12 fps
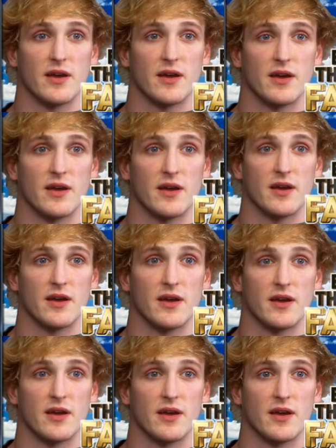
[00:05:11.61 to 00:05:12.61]

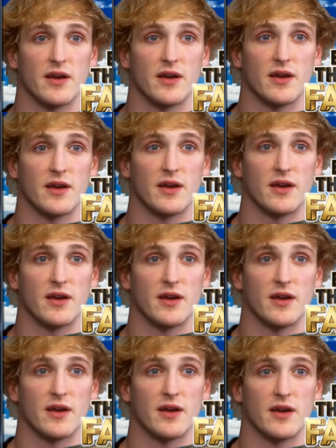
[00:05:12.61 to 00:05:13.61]

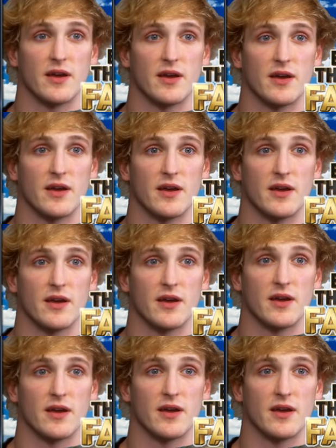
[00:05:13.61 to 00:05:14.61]

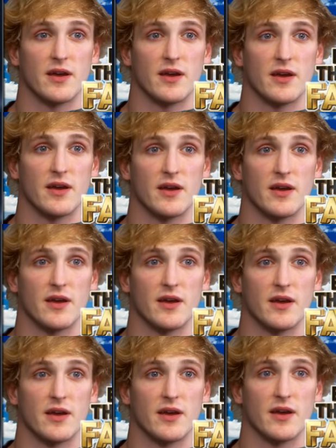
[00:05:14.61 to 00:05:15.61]

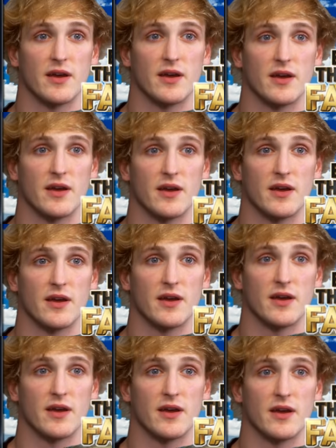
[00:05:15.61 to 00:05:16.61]

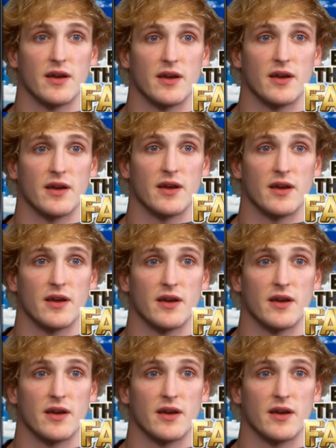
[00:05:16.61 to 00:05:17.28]
This person isn't speaking.